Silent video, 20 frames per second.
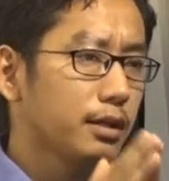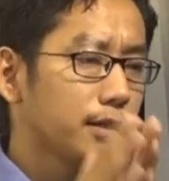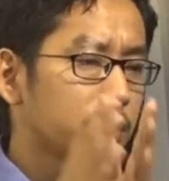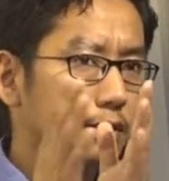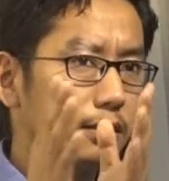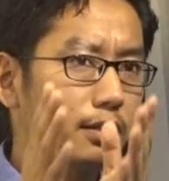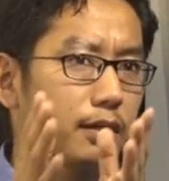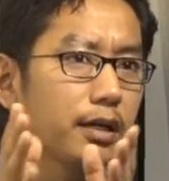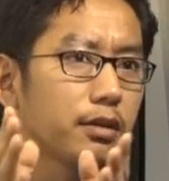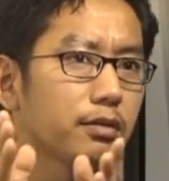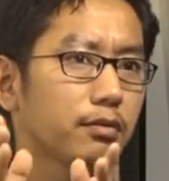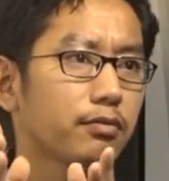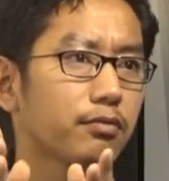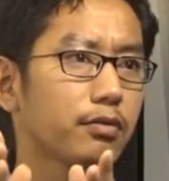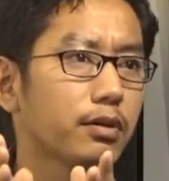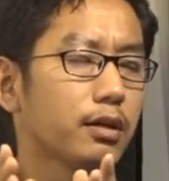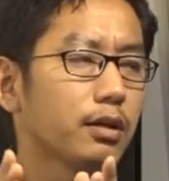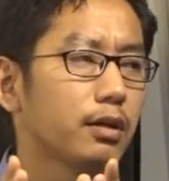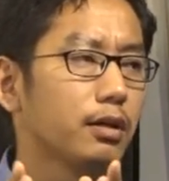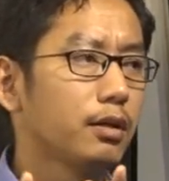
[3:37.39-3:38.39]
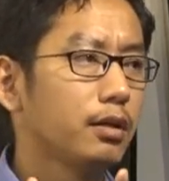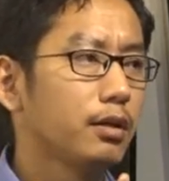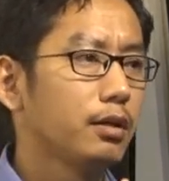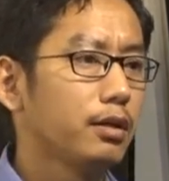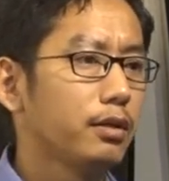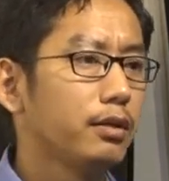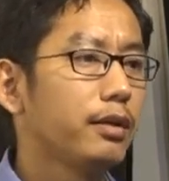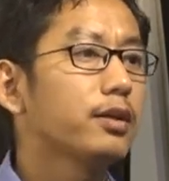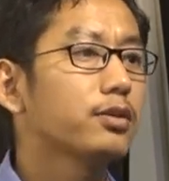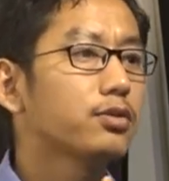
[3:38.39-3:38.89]
It's kind of a
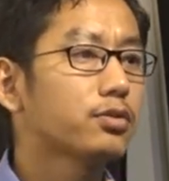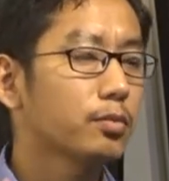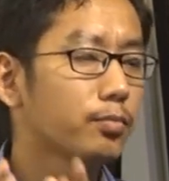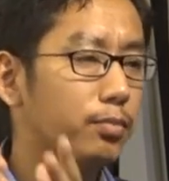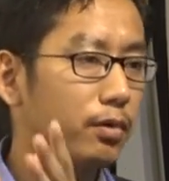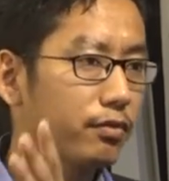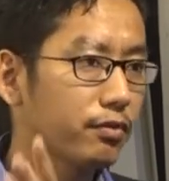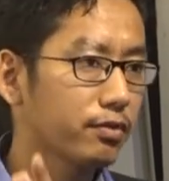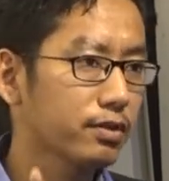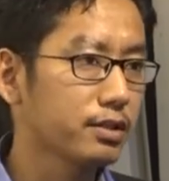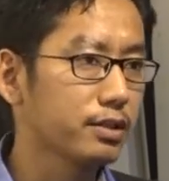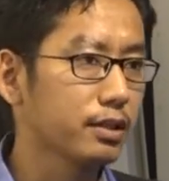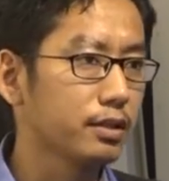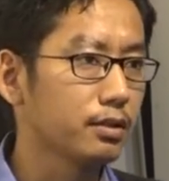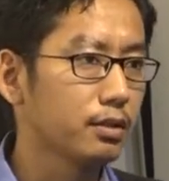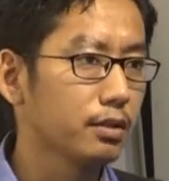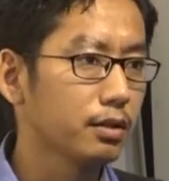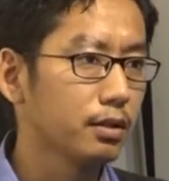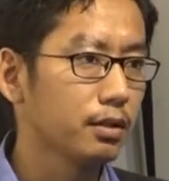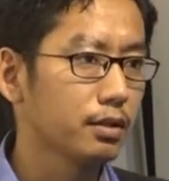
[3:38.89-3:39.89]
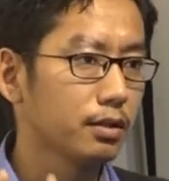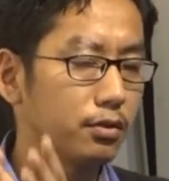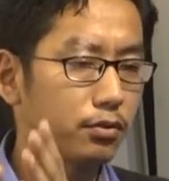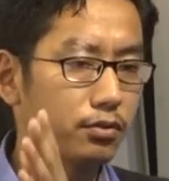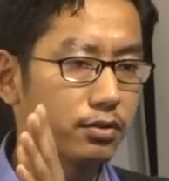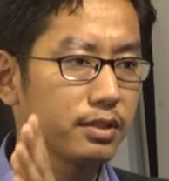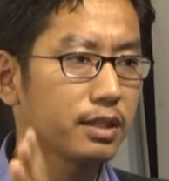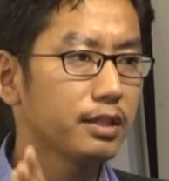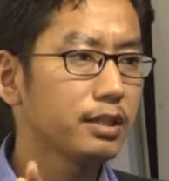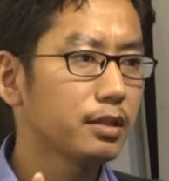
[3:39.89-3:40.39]
natural buffer state,
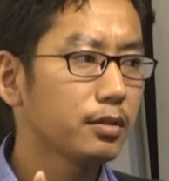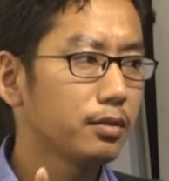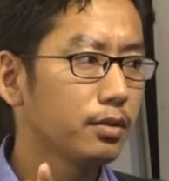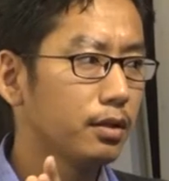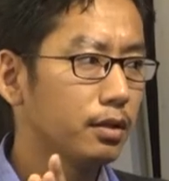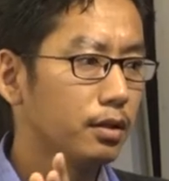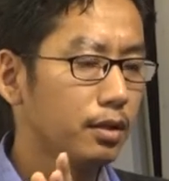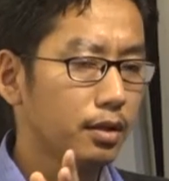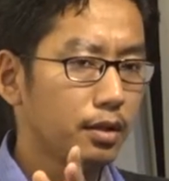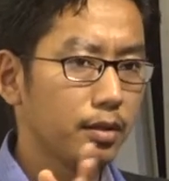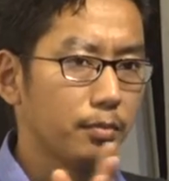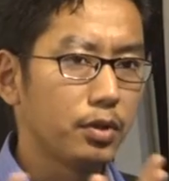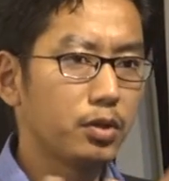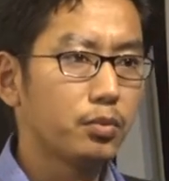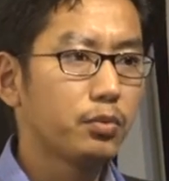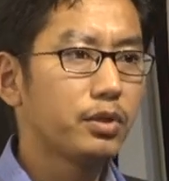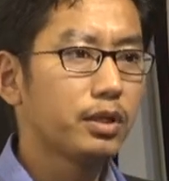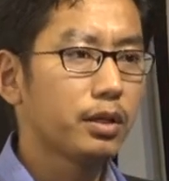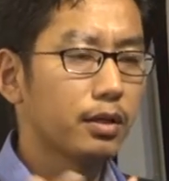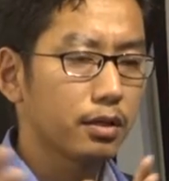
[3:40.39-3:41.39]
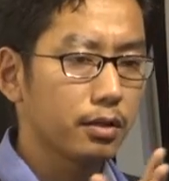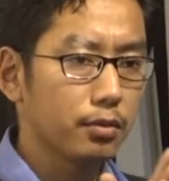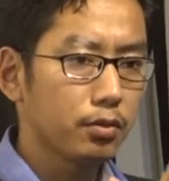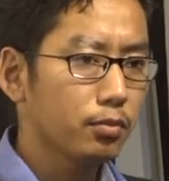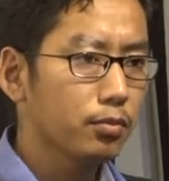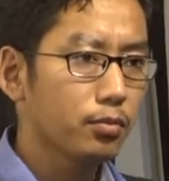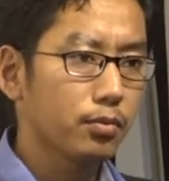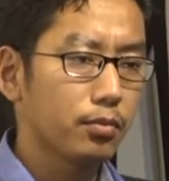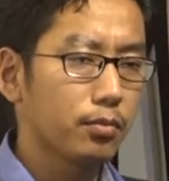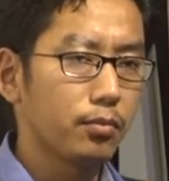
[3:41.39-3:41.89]
standing between,
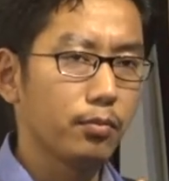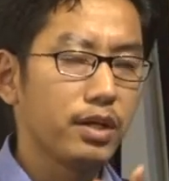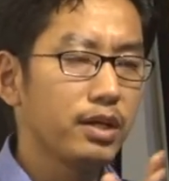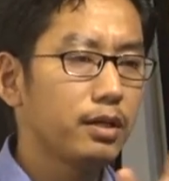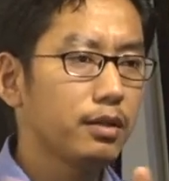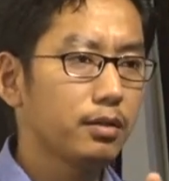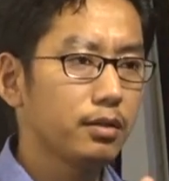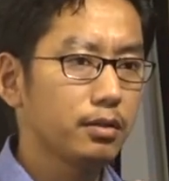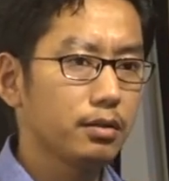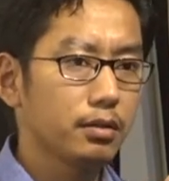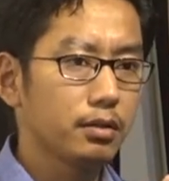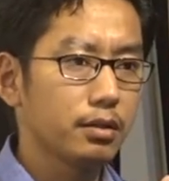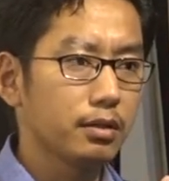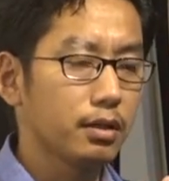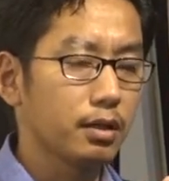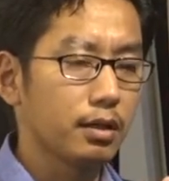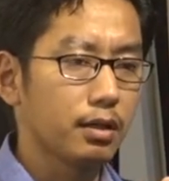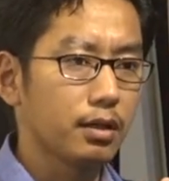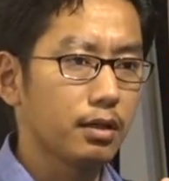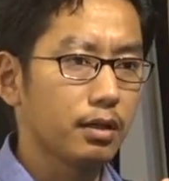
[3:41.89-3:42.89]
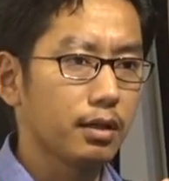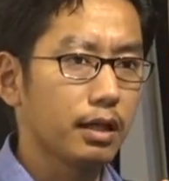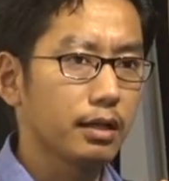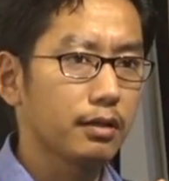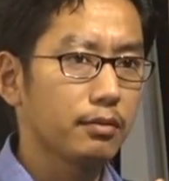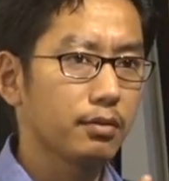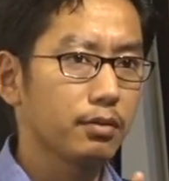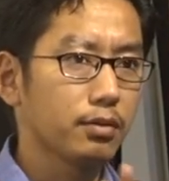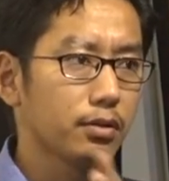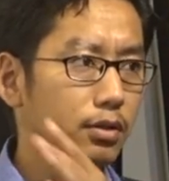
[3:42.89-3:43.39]
many
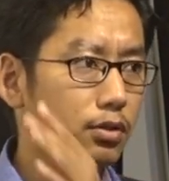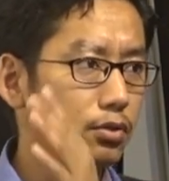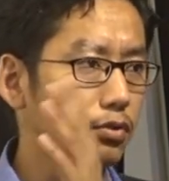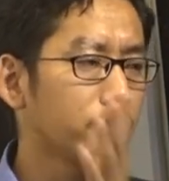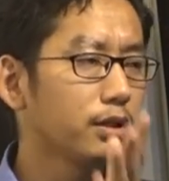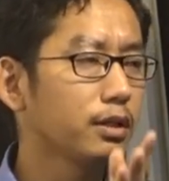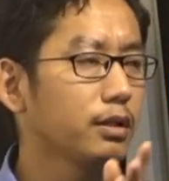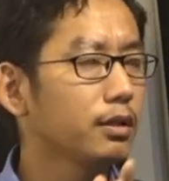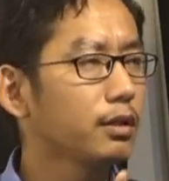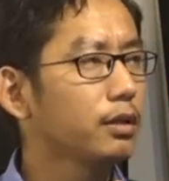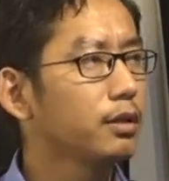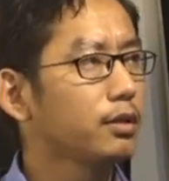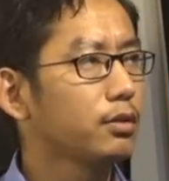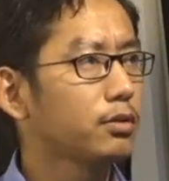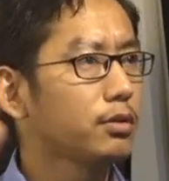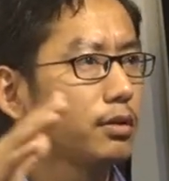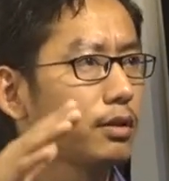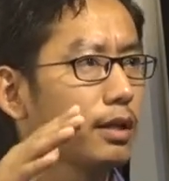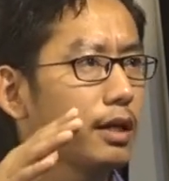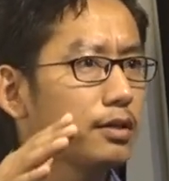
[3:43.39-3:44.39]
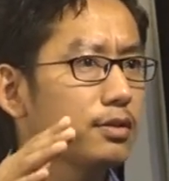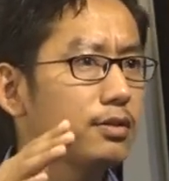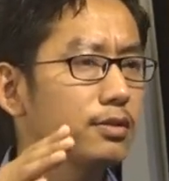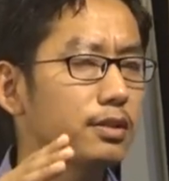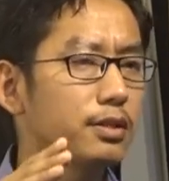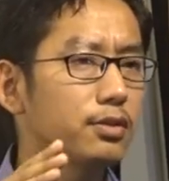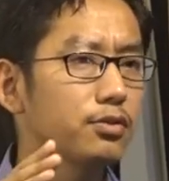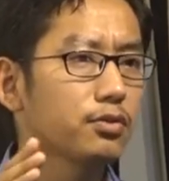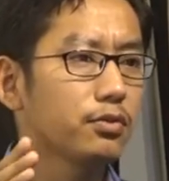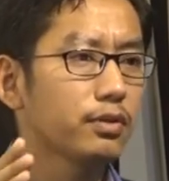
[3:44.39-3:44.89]
like during 19th
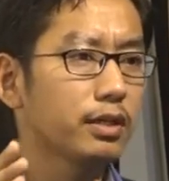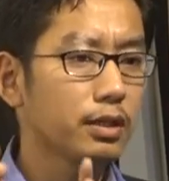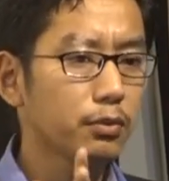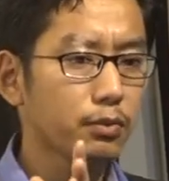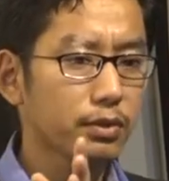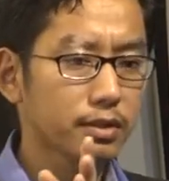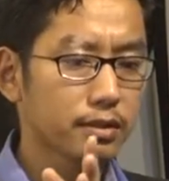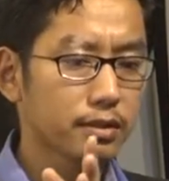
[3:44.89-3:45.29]
century